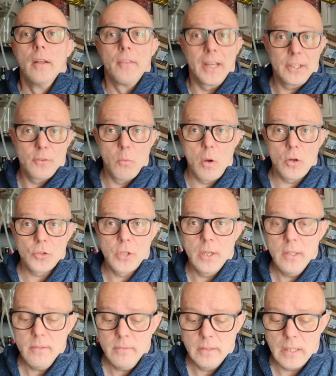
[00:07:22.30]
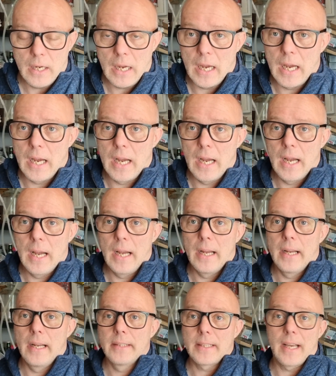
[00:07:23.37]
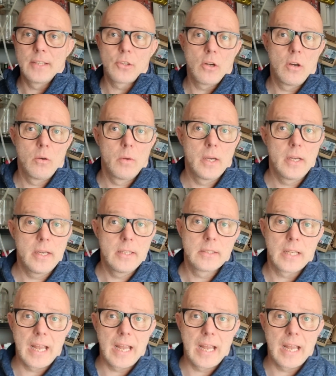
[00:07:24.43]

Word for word: thanks for watching. And as always,